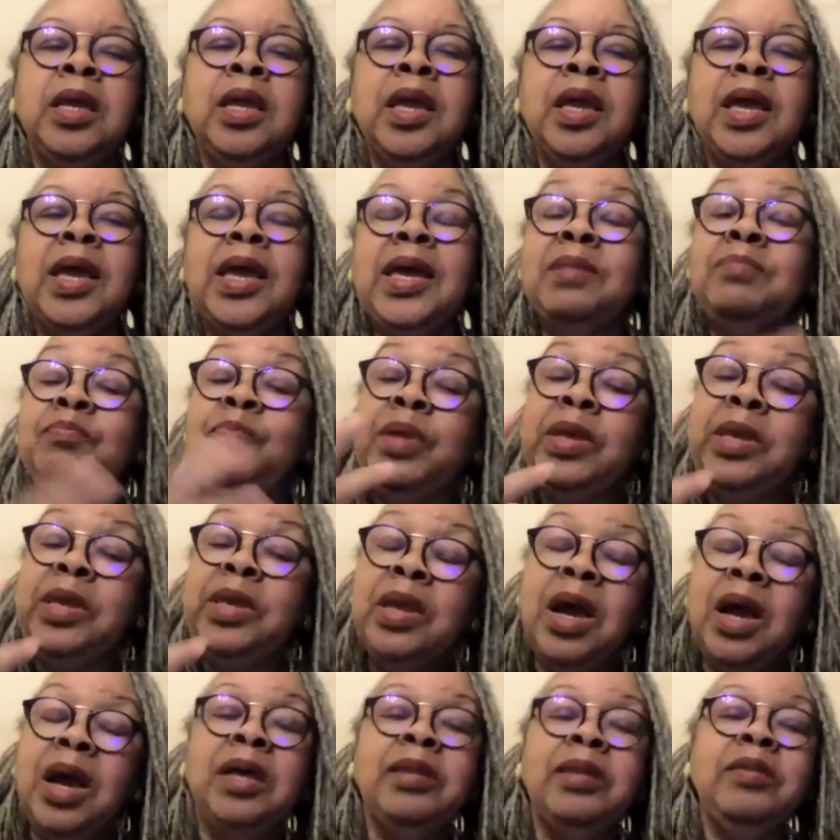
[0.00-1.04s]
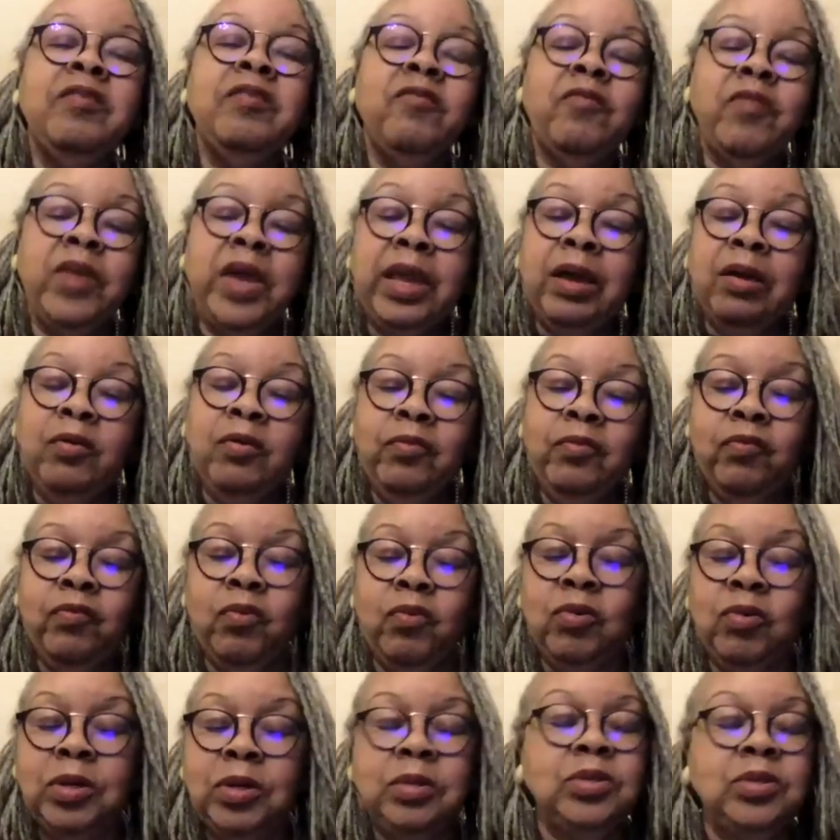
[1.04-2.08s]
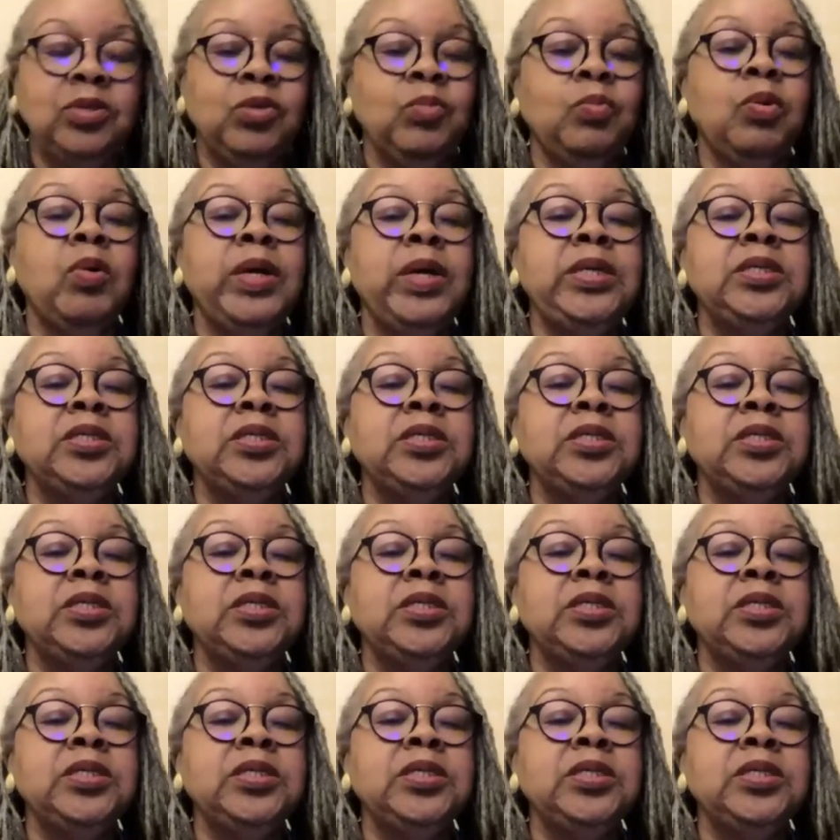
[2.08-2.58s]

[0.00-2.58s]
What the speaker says: and beyond the veil for Du Bois?